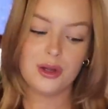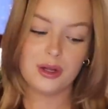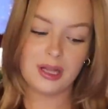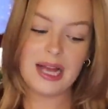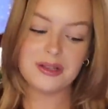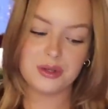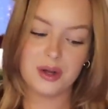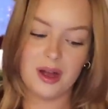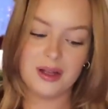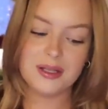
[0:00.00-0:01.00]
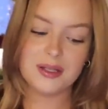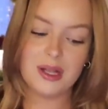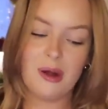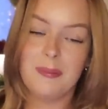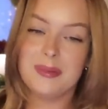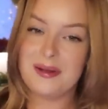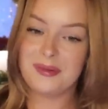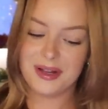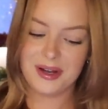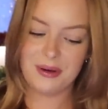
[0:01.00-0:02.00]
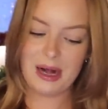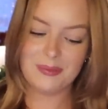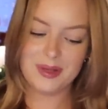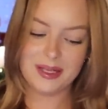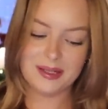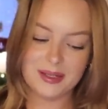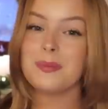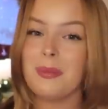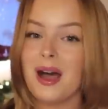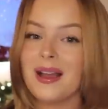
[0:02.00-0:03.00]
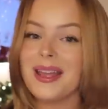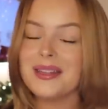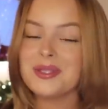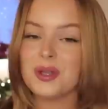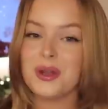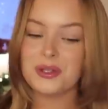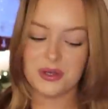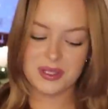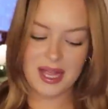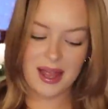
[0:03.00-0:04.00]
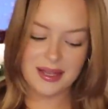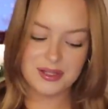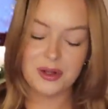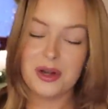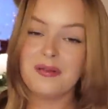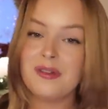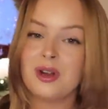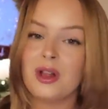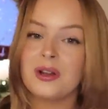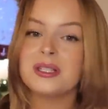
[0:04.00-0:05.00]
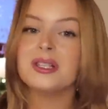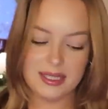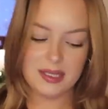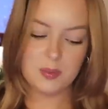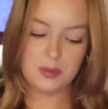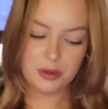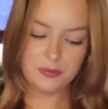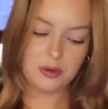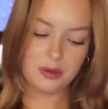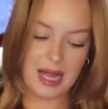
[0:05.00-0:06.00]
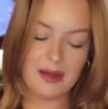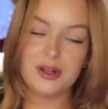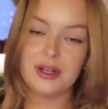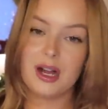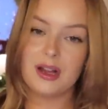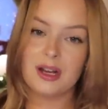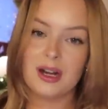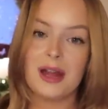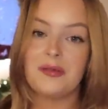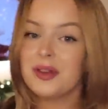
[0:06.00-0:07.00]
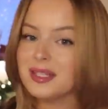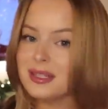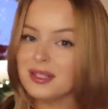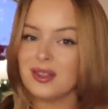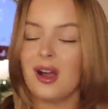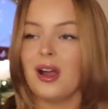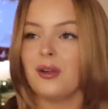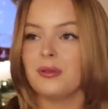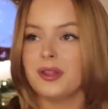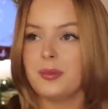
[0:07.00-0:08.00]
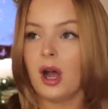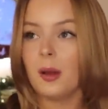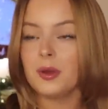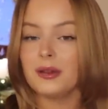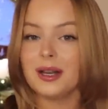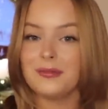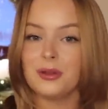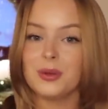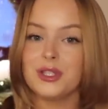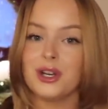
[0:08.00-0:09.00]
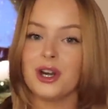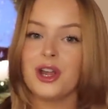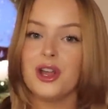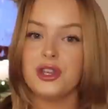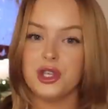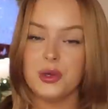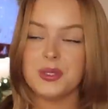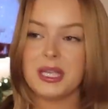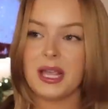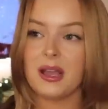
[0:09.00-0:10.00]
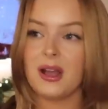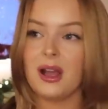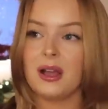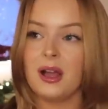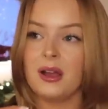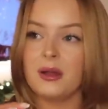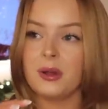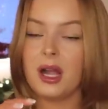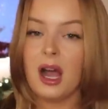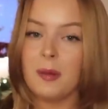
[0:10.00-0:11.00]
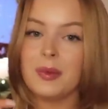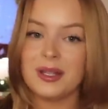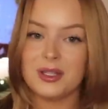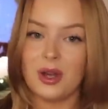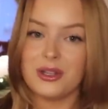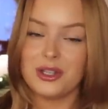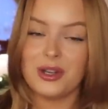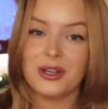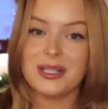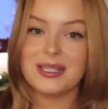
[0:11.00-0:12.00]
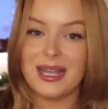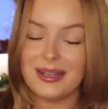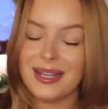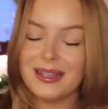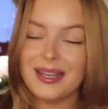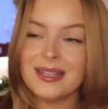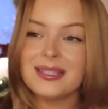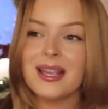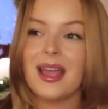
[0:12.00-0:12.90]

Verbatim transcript: glass straws, so I'm definitely gonna grab these. Mug and saucer set is $35 and it's in this beautiful lavender color. I recently saw a really popular influencer using a cup and saucer set like this,